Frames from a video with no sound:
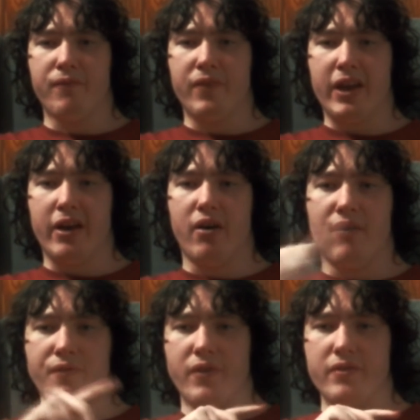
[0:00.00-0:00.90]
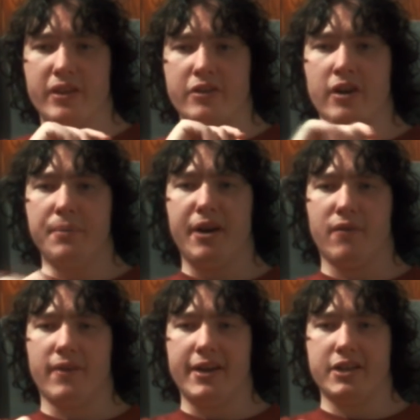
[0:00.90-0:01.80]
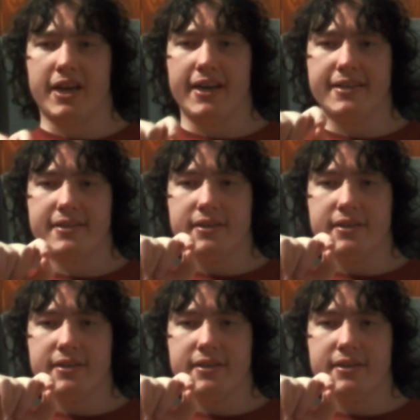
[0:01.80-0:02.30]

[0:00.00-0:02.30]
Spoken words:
video of the Terminator franchise.